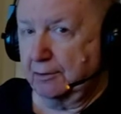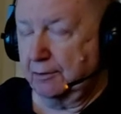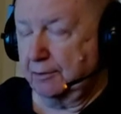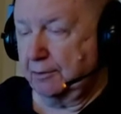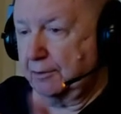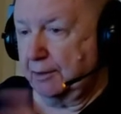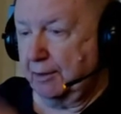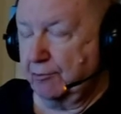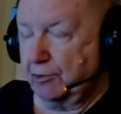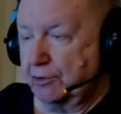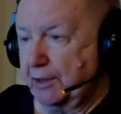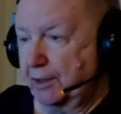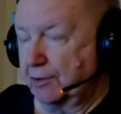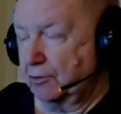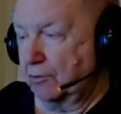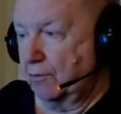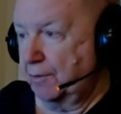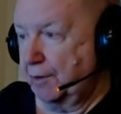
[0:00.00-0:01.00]
Never tried to
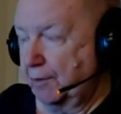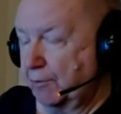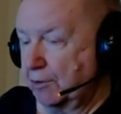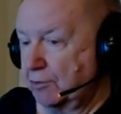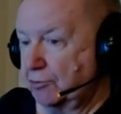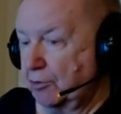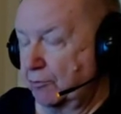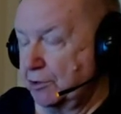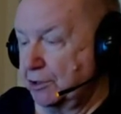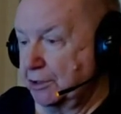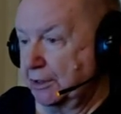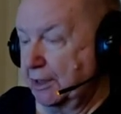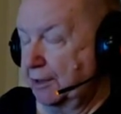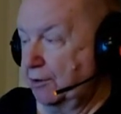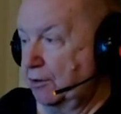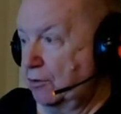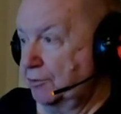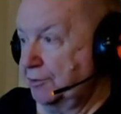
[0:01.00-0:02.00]
go anywhere. So when she got
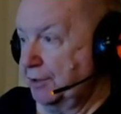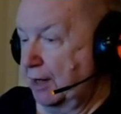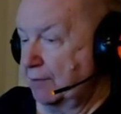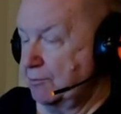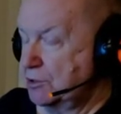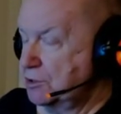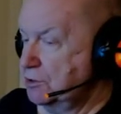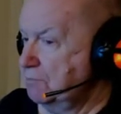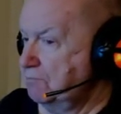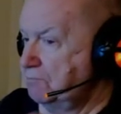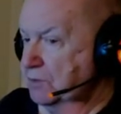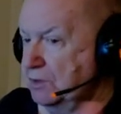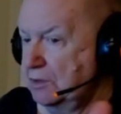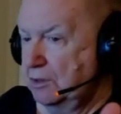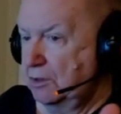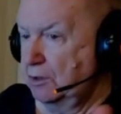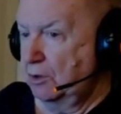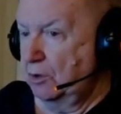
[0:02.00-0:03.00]
Alzheimer's,
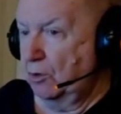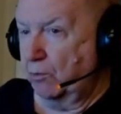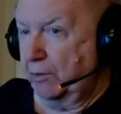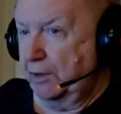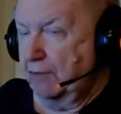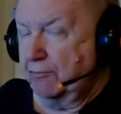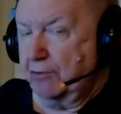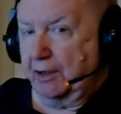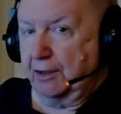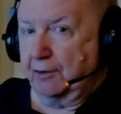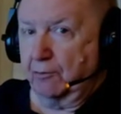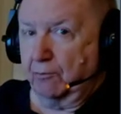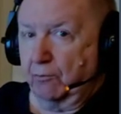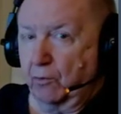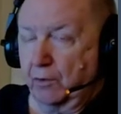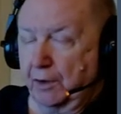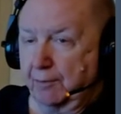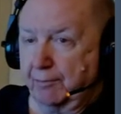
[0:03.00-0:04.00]
we never had to
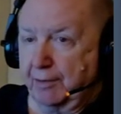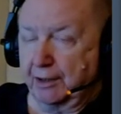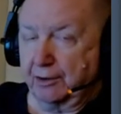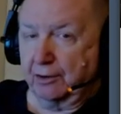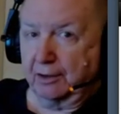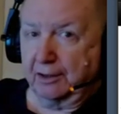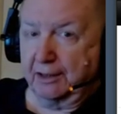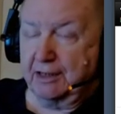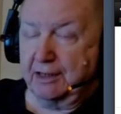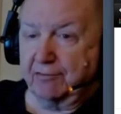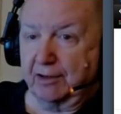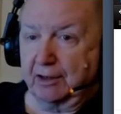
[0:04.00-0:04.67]
worry about her leaving